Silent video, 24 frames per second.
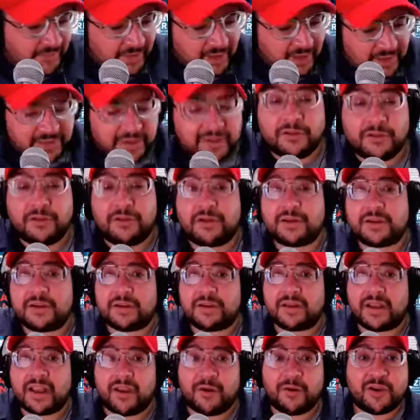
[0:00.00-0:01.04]
And then look,
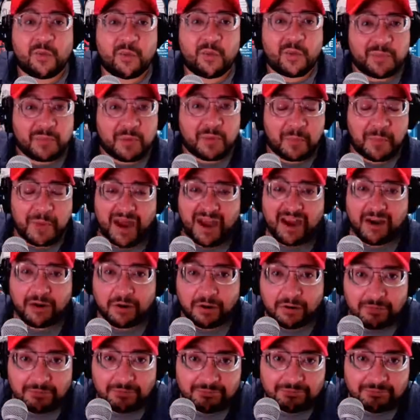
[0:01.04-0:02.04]
how can we prepare?